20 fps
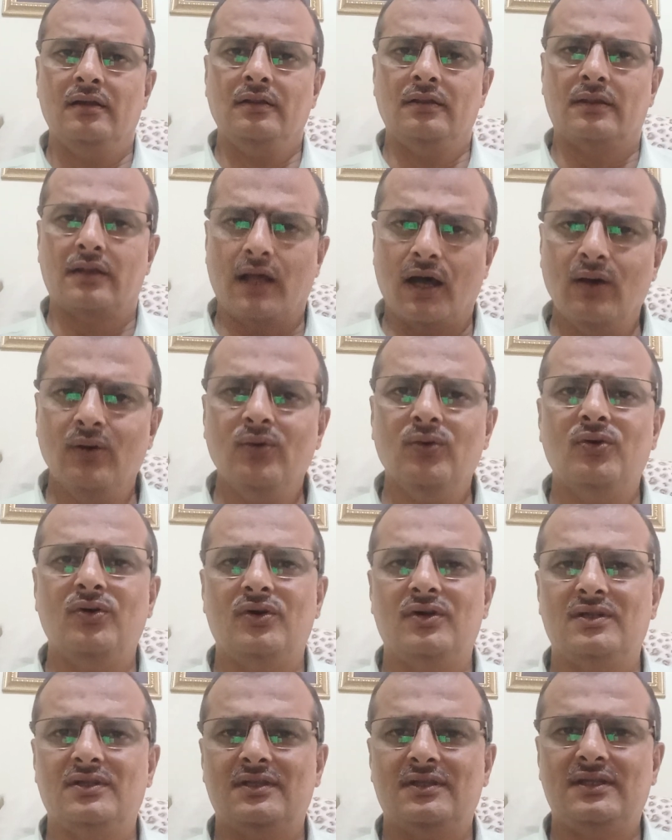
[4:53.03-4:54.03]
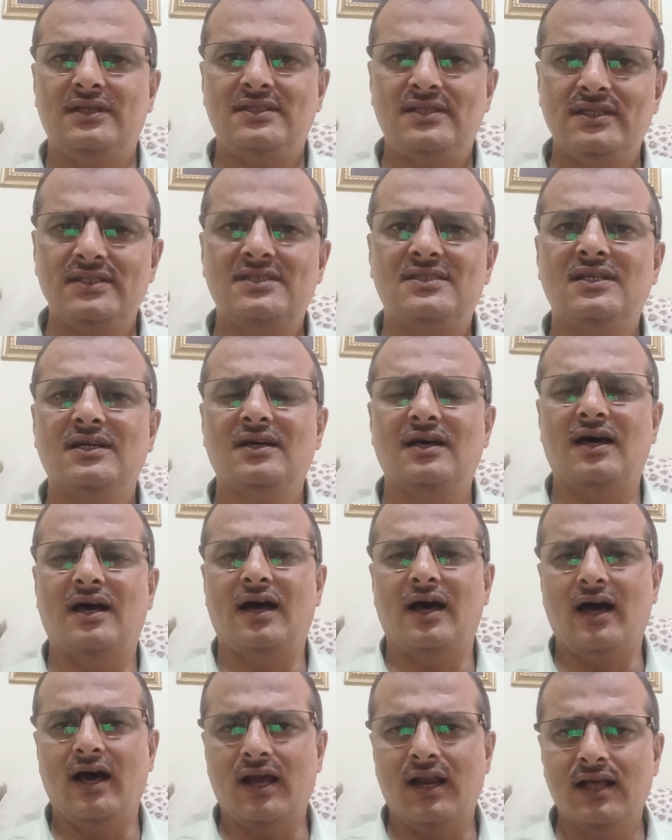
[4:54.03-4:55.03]
Now this is the
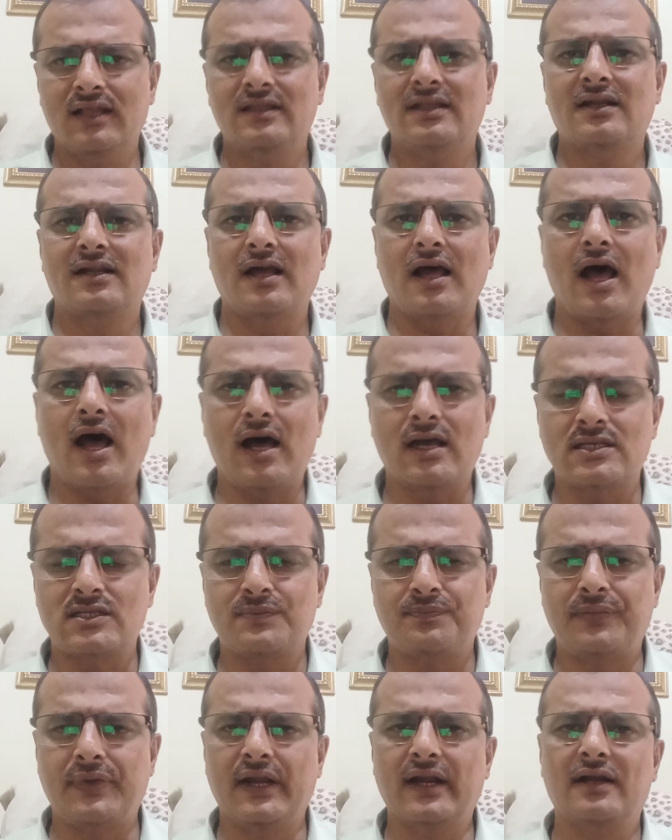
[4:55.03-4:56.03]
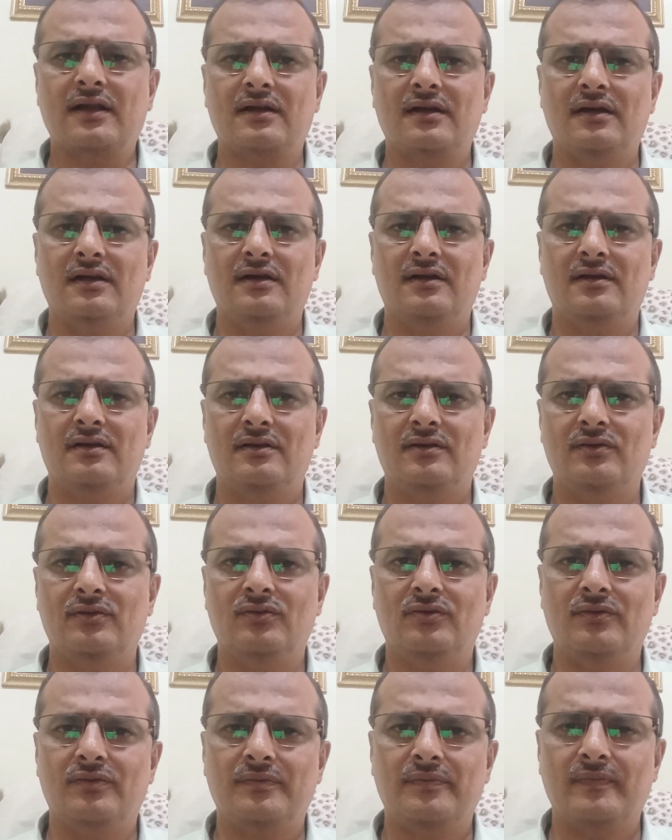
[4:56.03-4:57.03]
another aspect
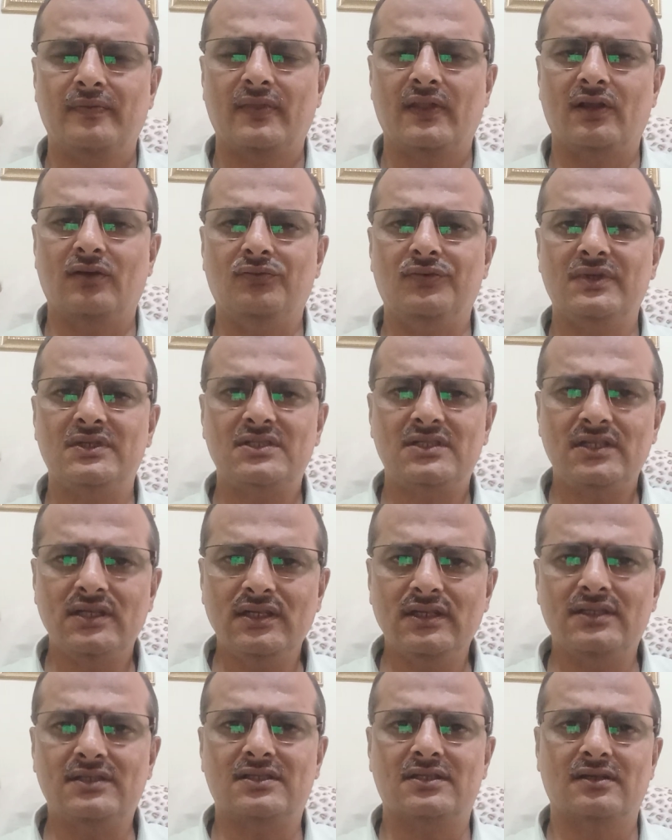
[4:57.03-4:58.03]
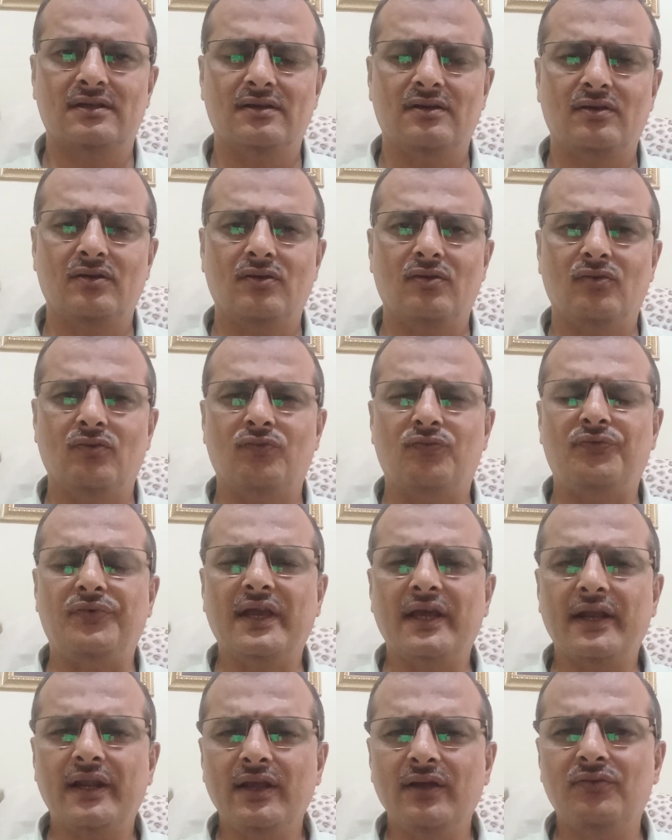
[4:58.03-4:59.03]
which is
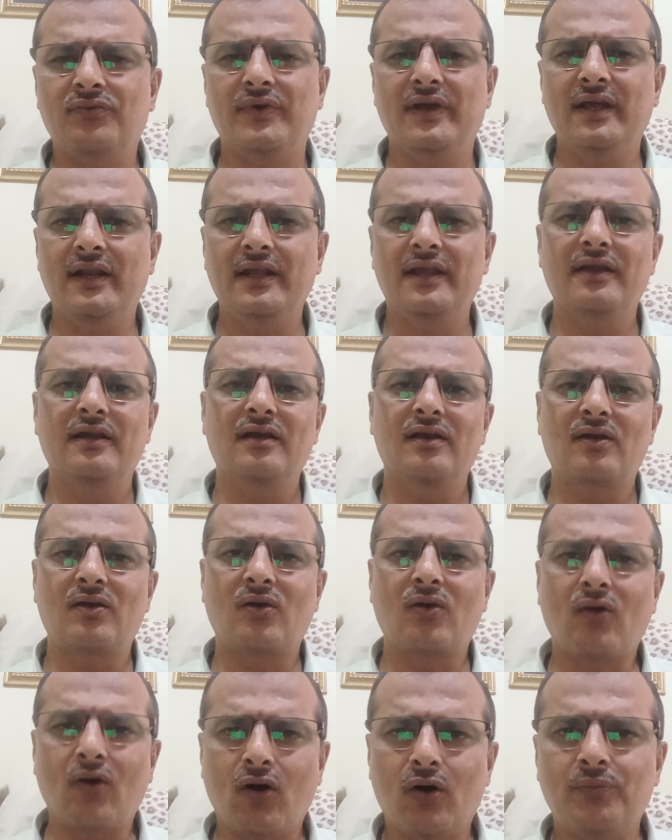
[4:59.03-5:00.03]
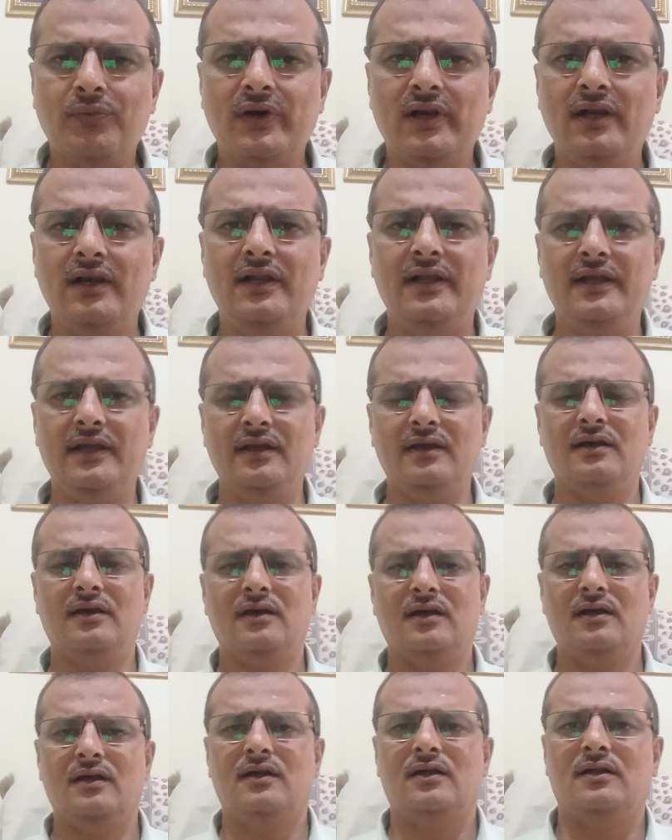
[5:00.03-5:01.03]
very commonly
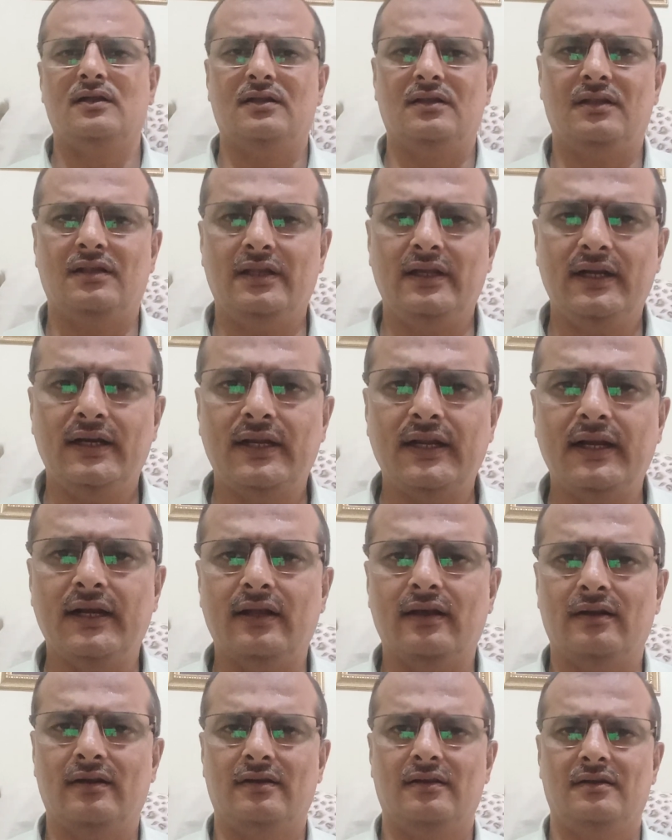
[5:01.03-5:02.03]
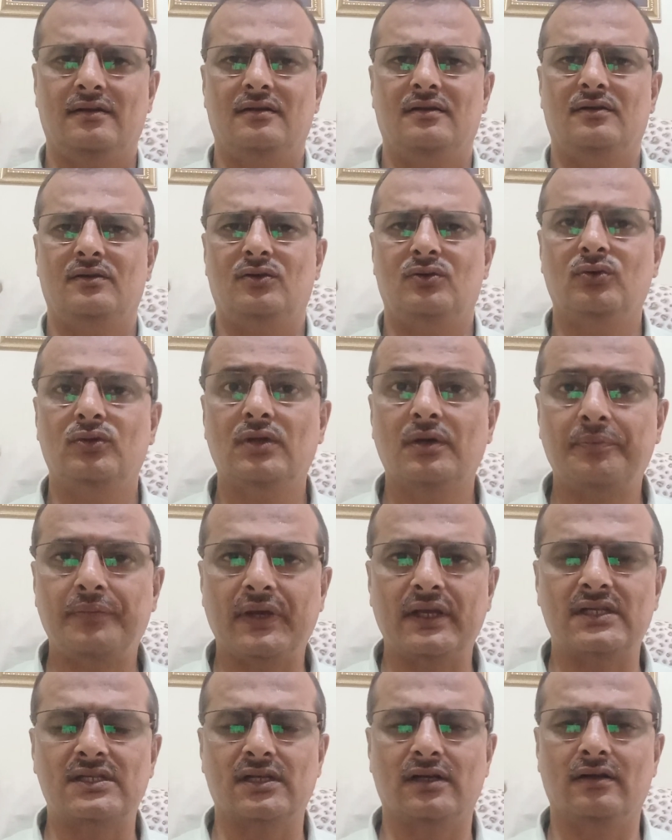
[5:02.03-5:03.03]
needed to the
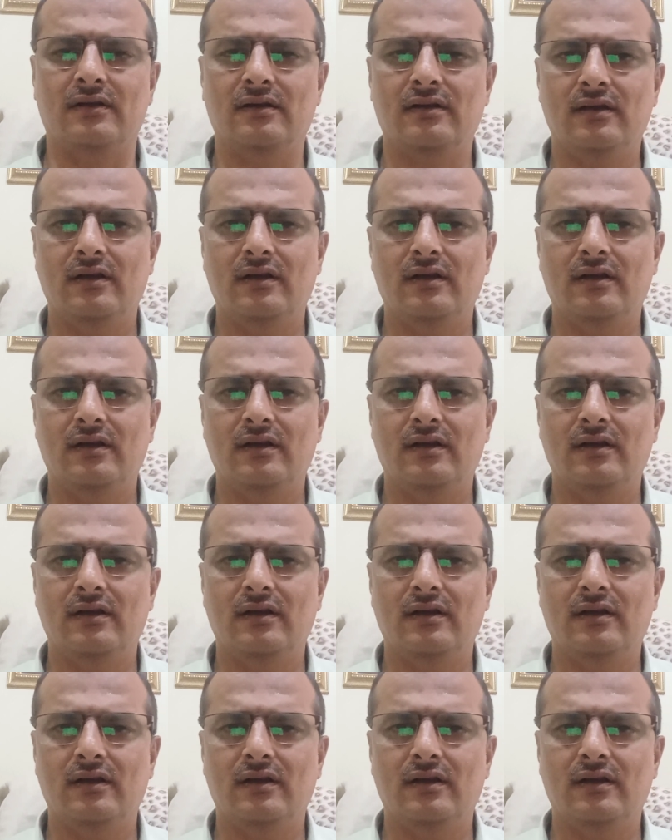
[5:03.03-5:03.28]
patient.